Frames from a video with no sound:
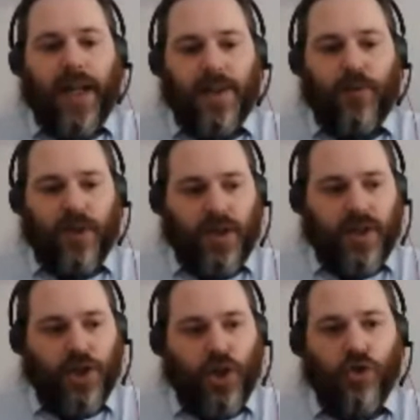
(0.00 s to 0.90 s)
enterprise
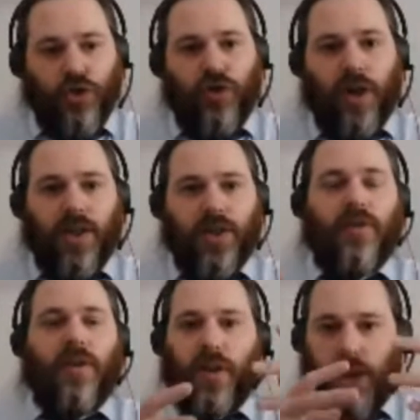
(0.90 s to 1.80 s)
architecture
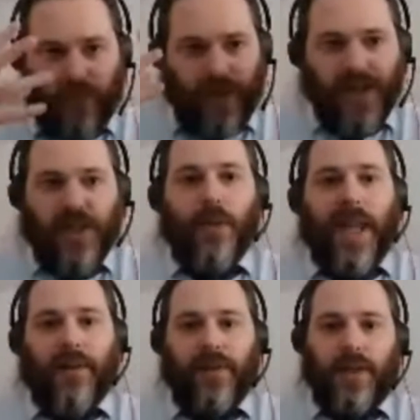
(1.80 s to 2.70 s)
constructs, a kind of very
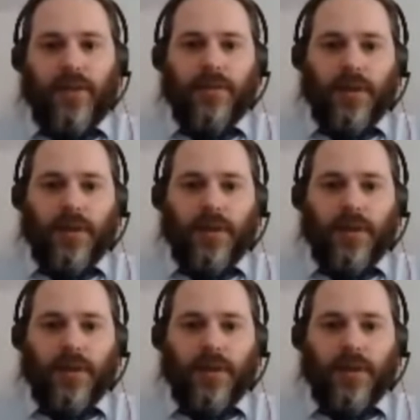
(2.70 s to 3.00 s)
Togafian